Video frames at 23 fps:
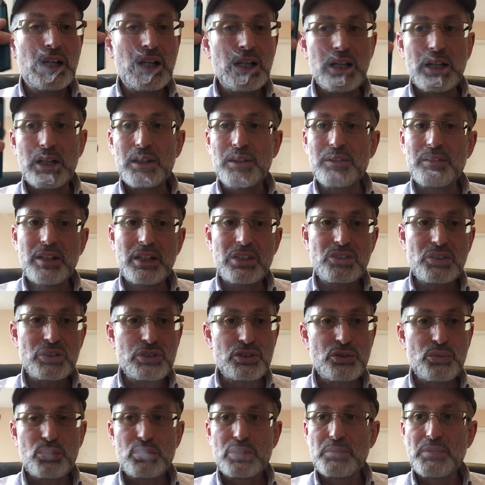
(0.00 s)
Ah, I
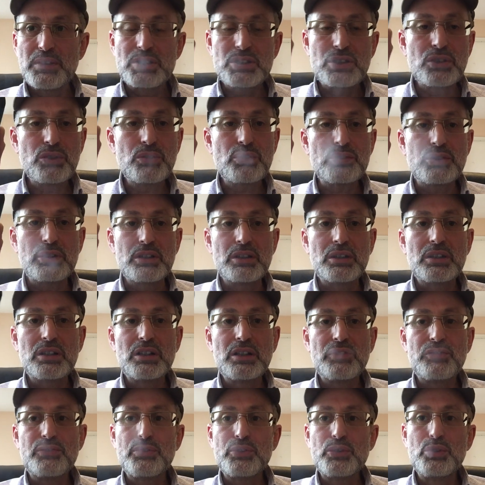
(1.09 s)
just thought of a solution.
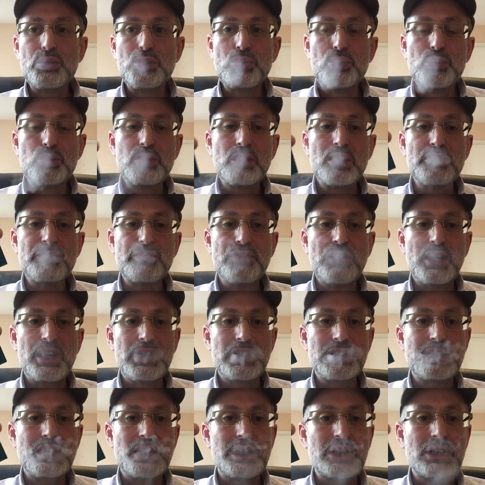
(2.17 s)
If you
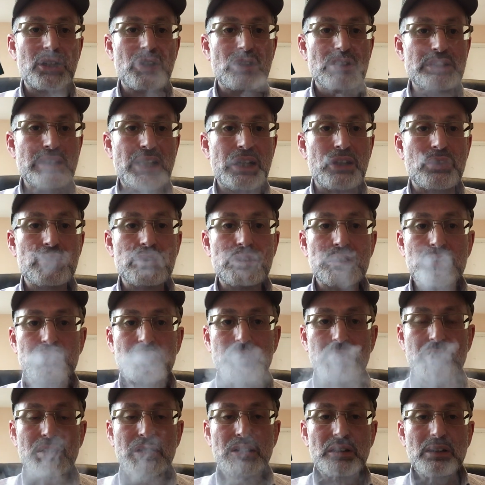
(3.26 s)
find that it cuts out
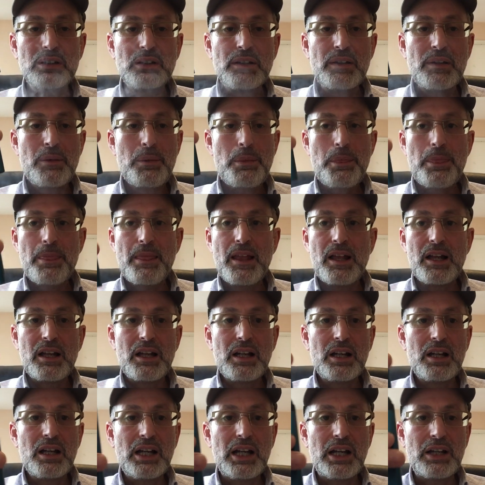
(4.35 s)

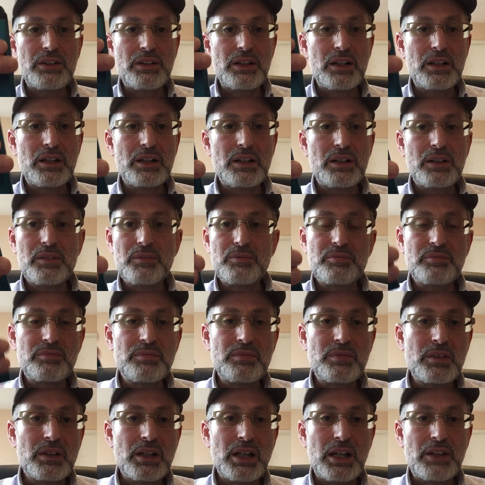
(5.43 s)

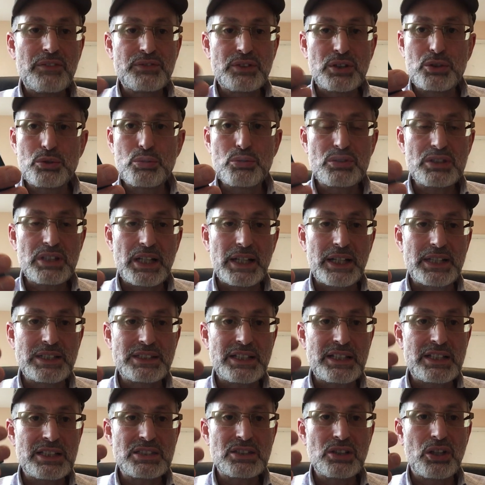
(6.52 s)
after 2
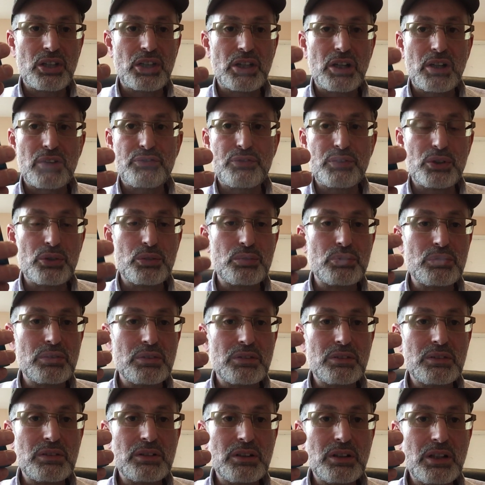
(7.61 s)
seconds and it's not enough for you,
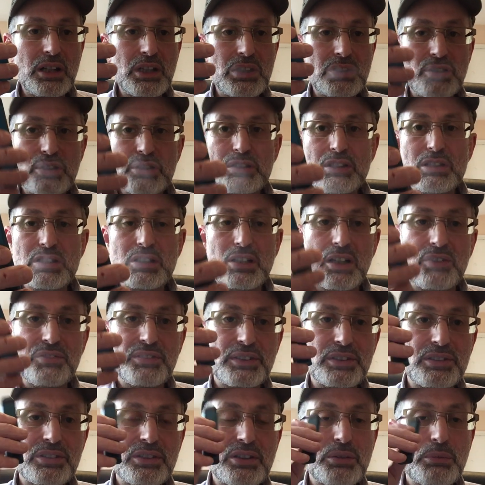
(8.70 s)
I just
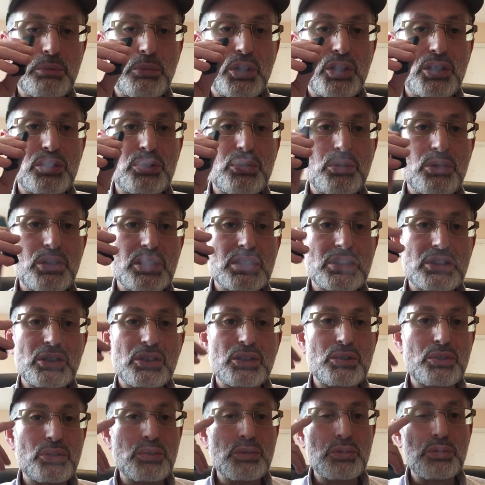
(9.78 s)
discovered what you do is you
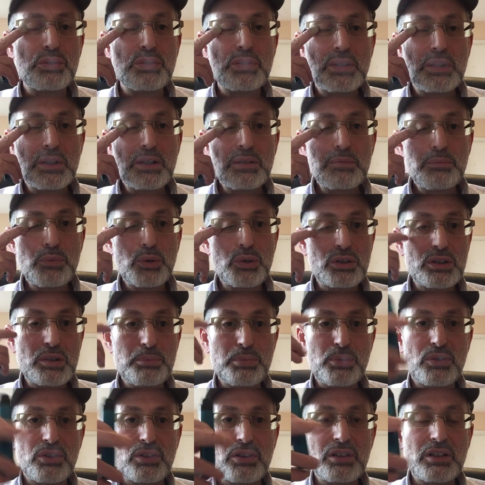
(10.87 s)
do
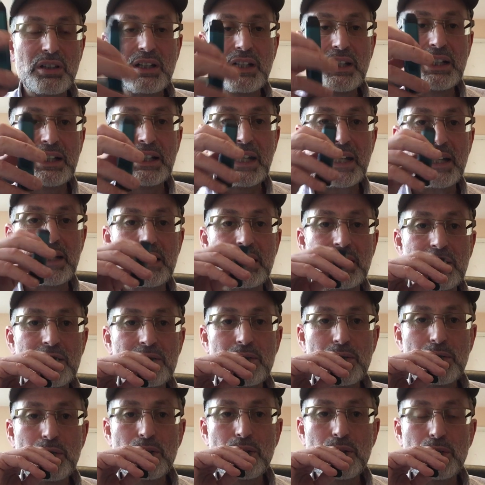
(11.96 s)
multiple inhaling.
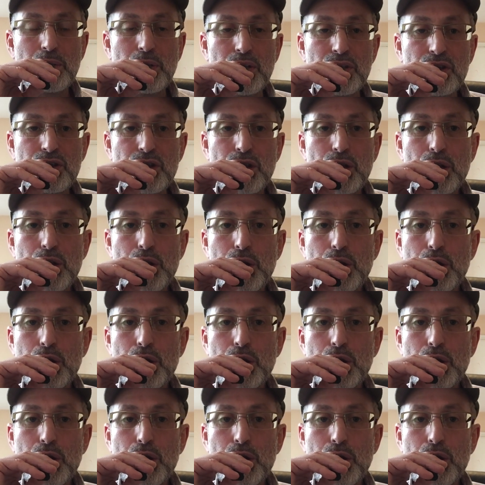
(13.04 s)
Watch.